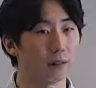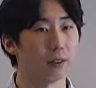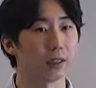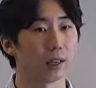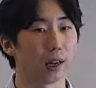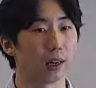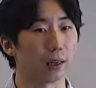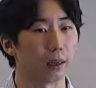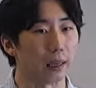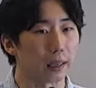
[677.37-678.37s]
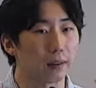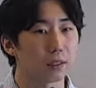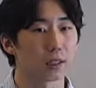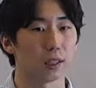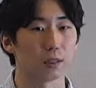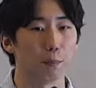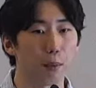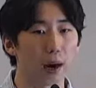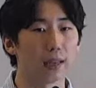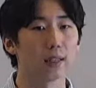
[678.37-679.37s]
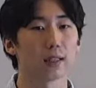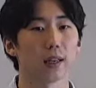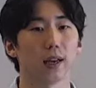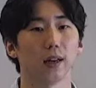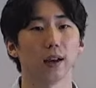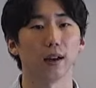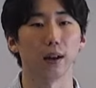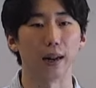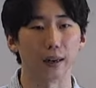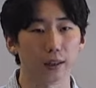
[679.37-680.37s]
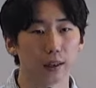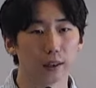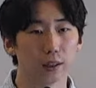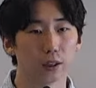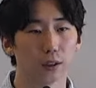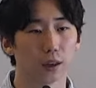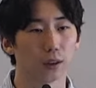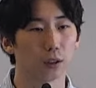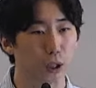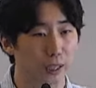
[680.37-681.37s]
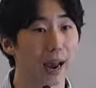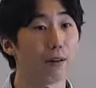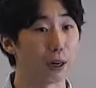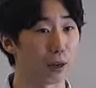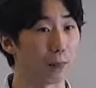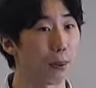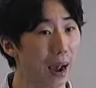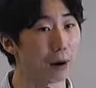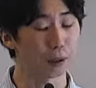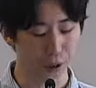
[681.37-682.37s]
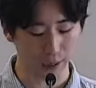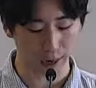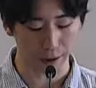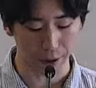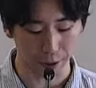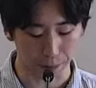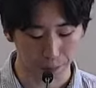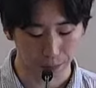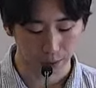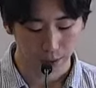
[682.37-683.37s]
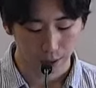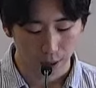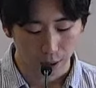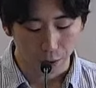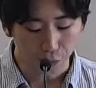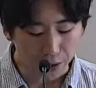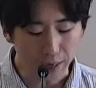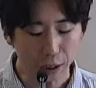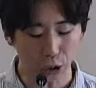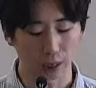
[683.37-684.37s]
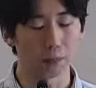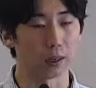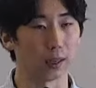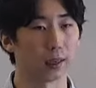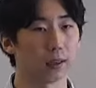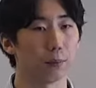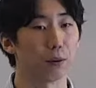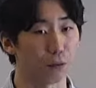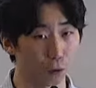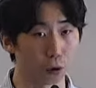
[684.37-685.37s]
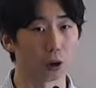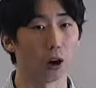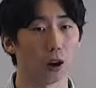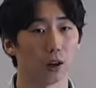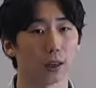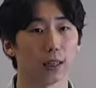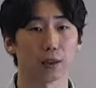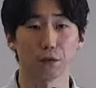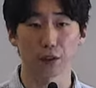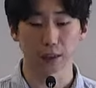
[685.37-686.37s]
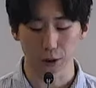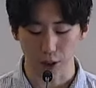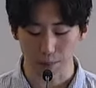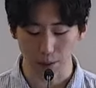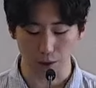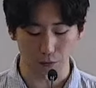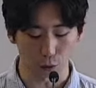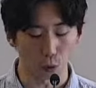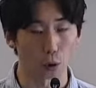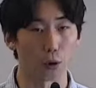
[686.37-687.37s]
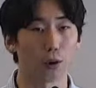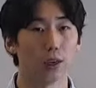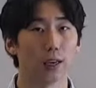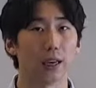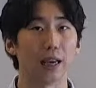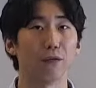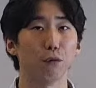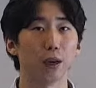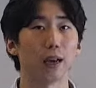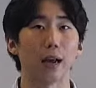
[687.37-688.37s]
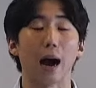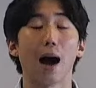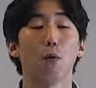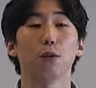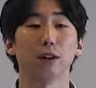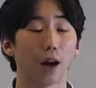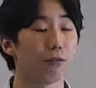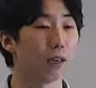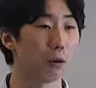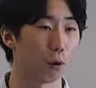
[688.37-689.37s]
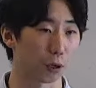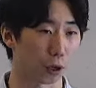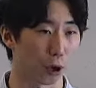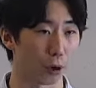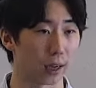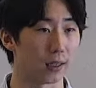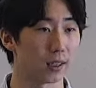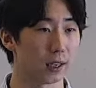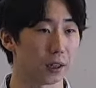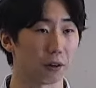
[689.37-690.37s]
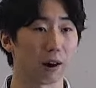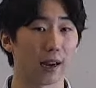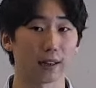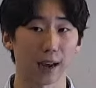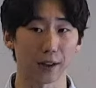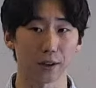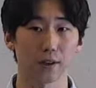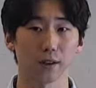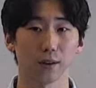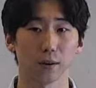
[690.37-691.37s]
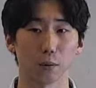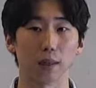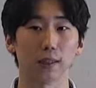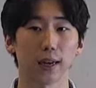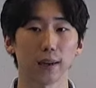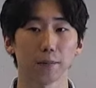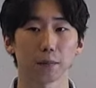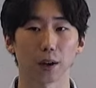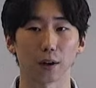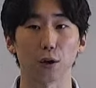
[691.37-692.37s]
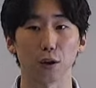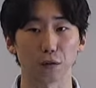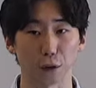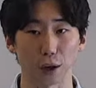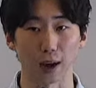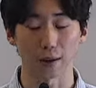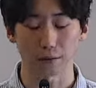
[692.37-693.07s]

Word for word: and, and it, it gives us this mindset and, and to carry on and power to carry on. Fear and trembling before God is a fear and trembling of awe. If we, I, would, I really want to go and see the Grand Canyon one day. I don't know if you have,